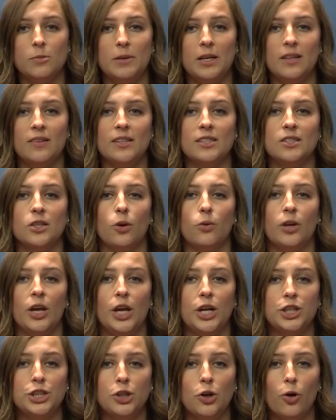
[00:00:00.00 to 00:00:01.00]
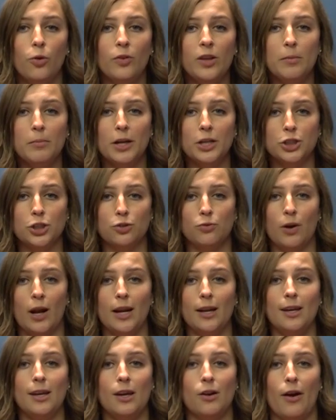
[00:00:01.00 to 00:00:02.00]
to be in this location only measured
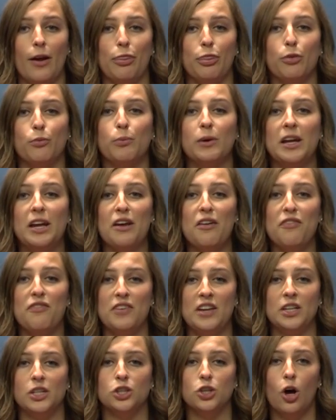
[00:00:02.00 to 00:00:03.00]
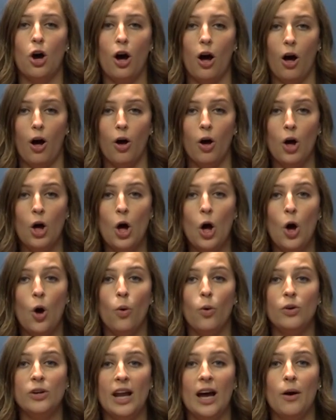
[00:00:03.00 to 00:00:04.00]
right here at 3 feet tall.
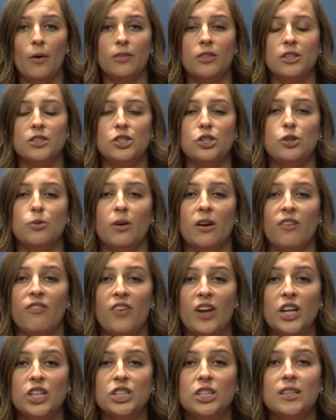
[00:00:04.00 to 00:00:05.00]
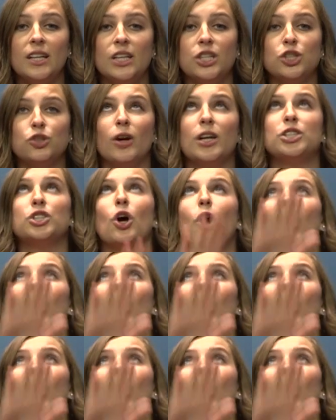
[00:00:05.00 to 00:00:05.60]
Well, now with this new renovation, they stretch